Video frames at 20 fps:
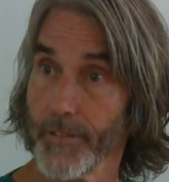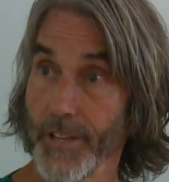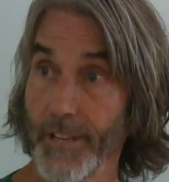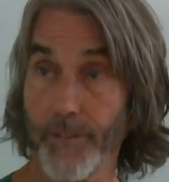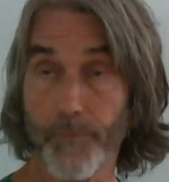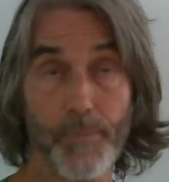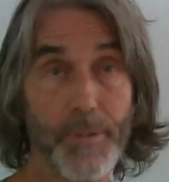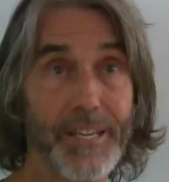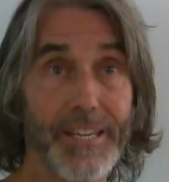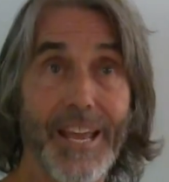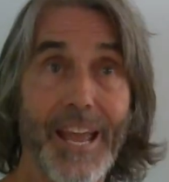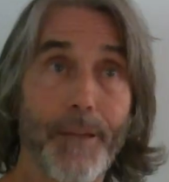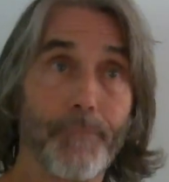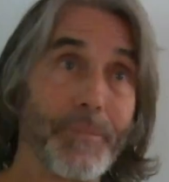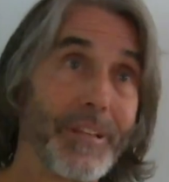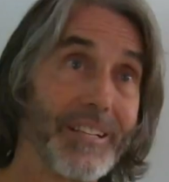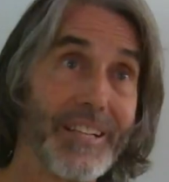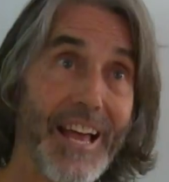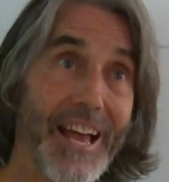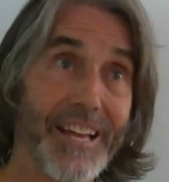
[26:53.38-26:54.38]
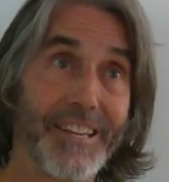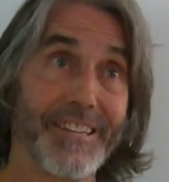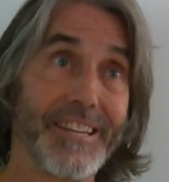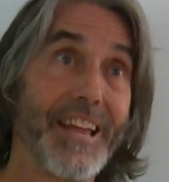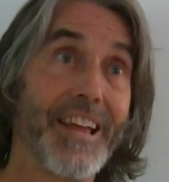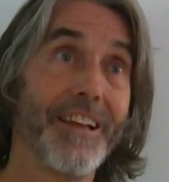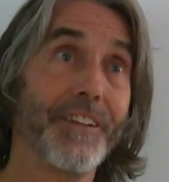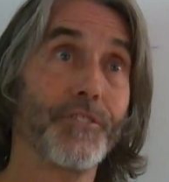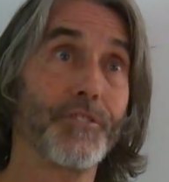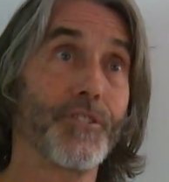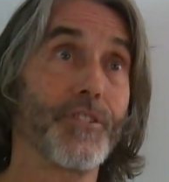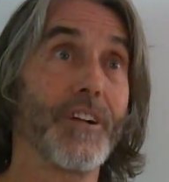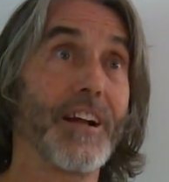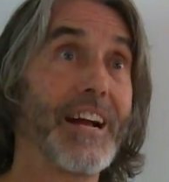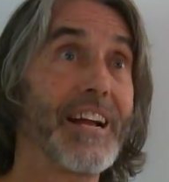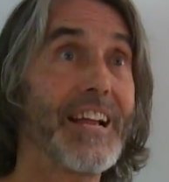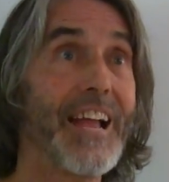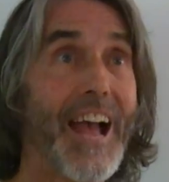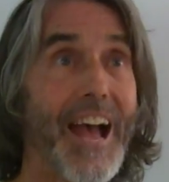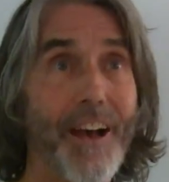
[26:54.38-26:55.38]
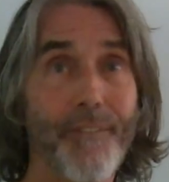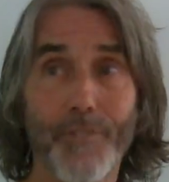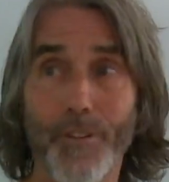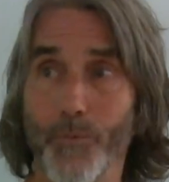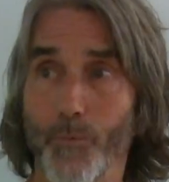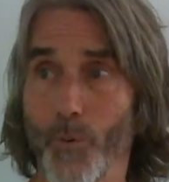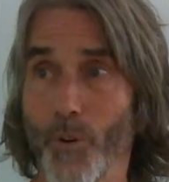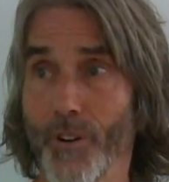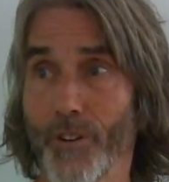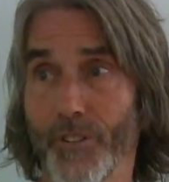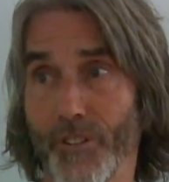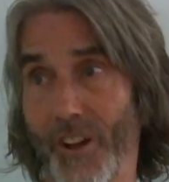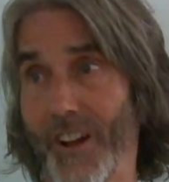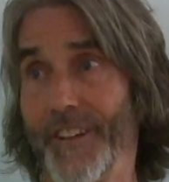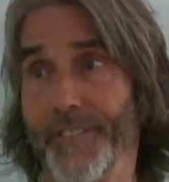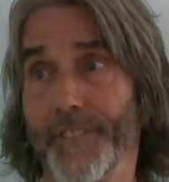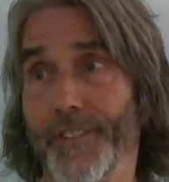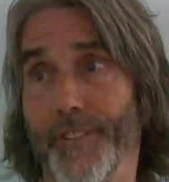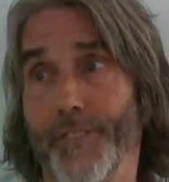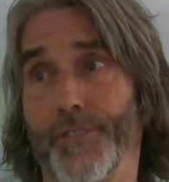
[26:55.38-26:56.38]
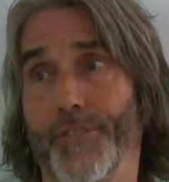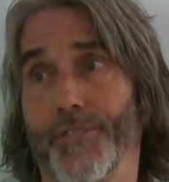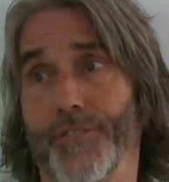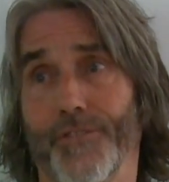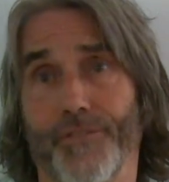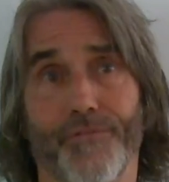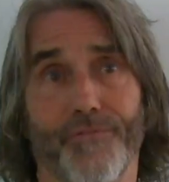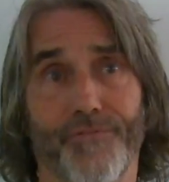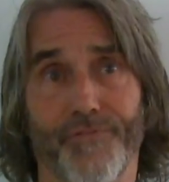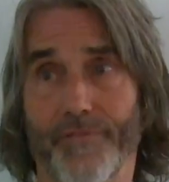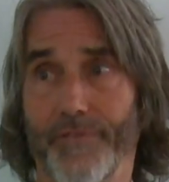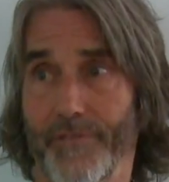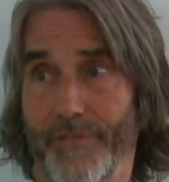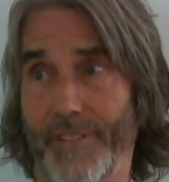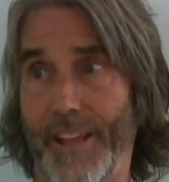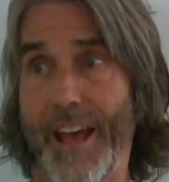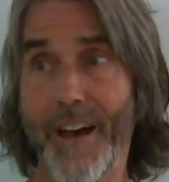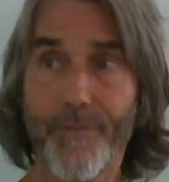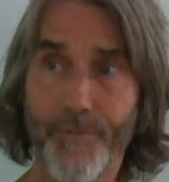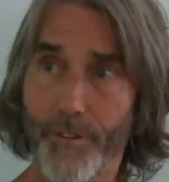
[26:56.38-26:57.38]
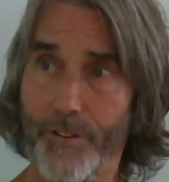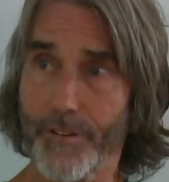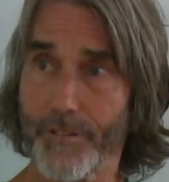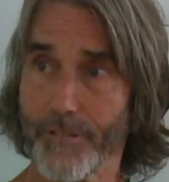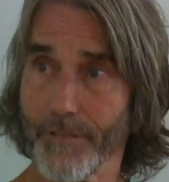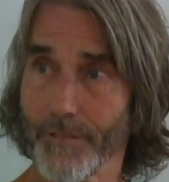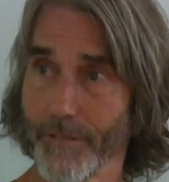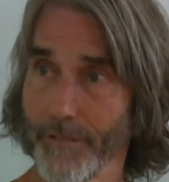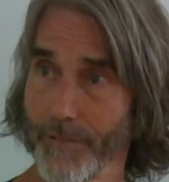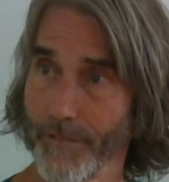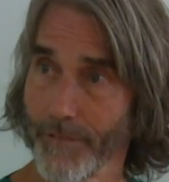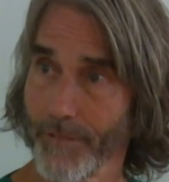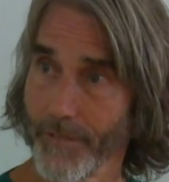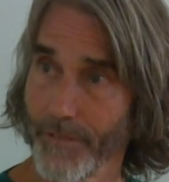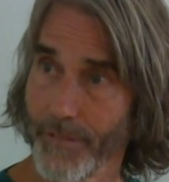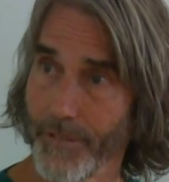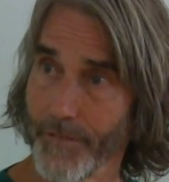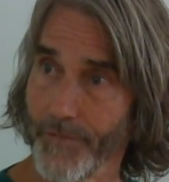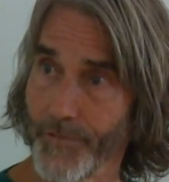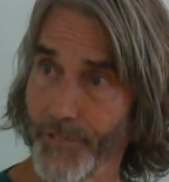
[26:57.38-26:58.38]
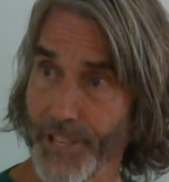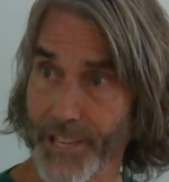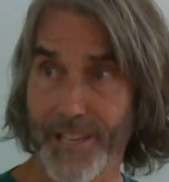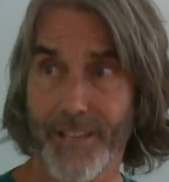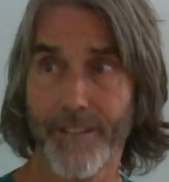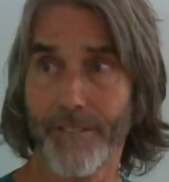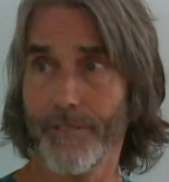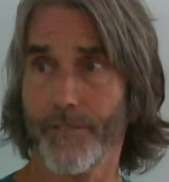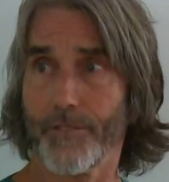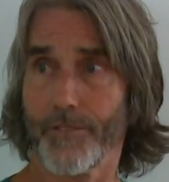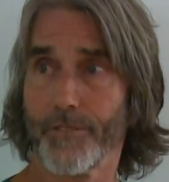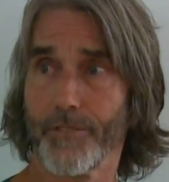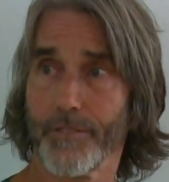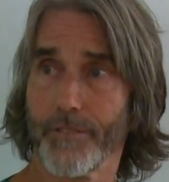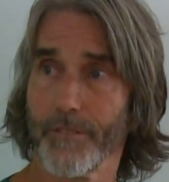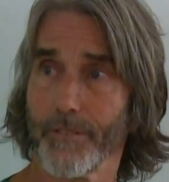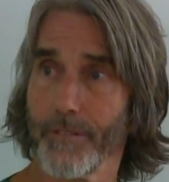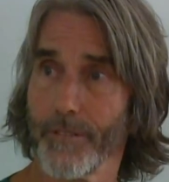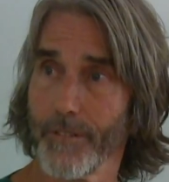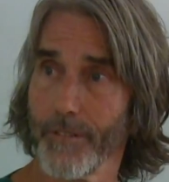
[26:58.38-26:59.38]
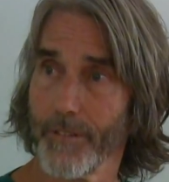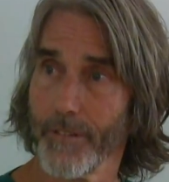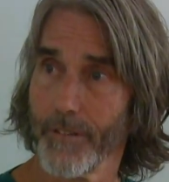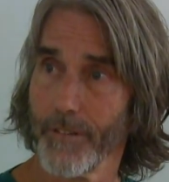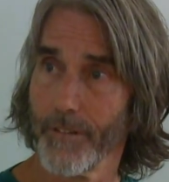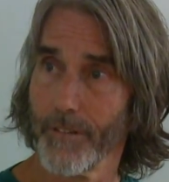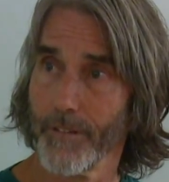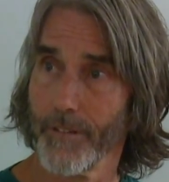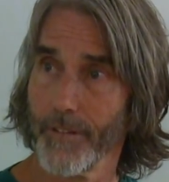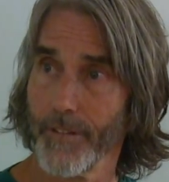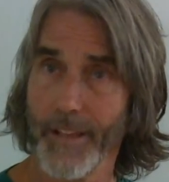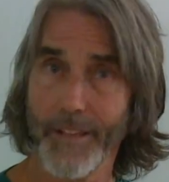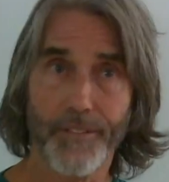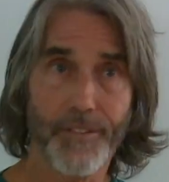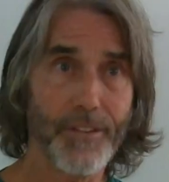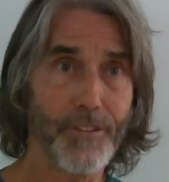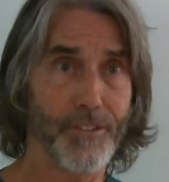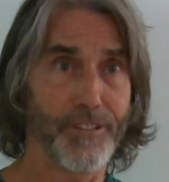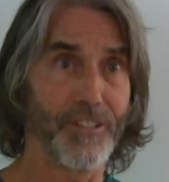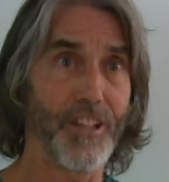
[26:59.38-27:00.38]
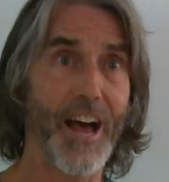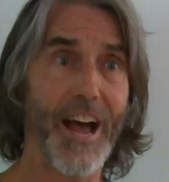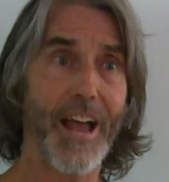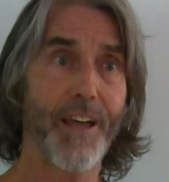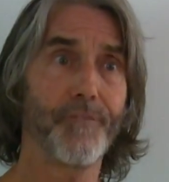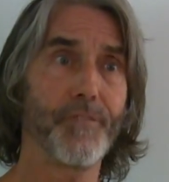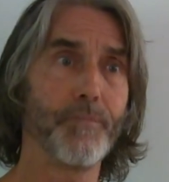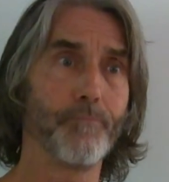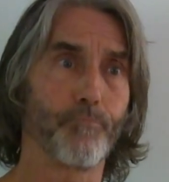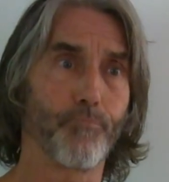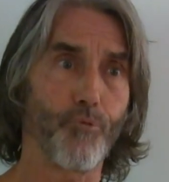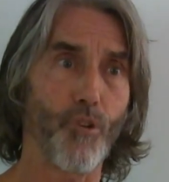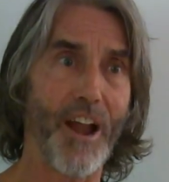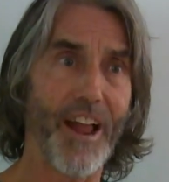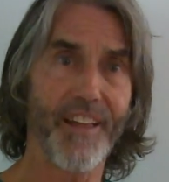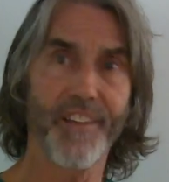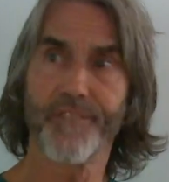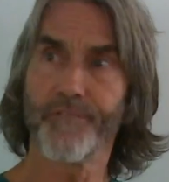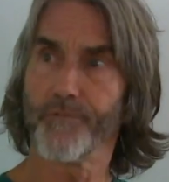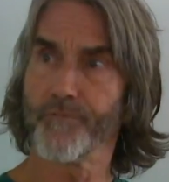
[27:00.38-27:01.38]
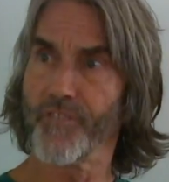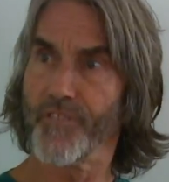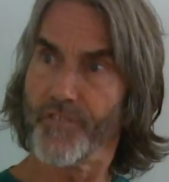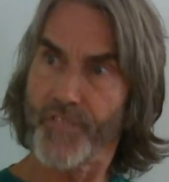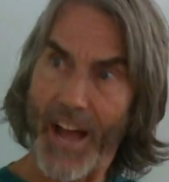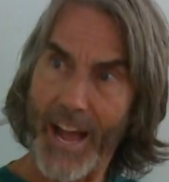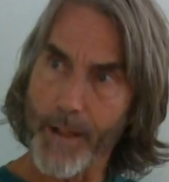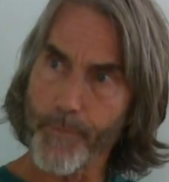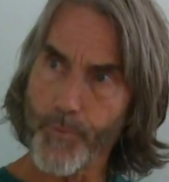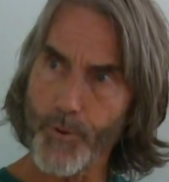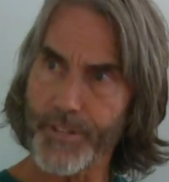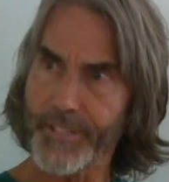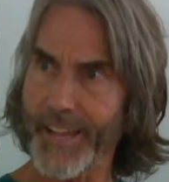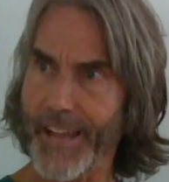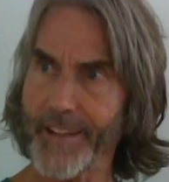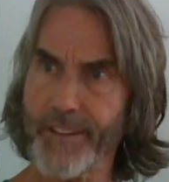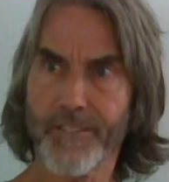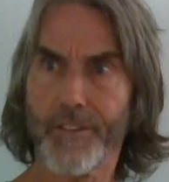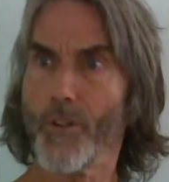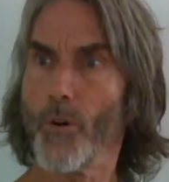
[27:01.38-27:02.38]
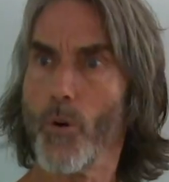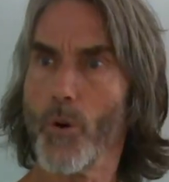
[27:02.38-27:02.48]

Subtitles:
This became the last answer. I haven't worked on this ever, for years. It's as live and bright, vibrant as it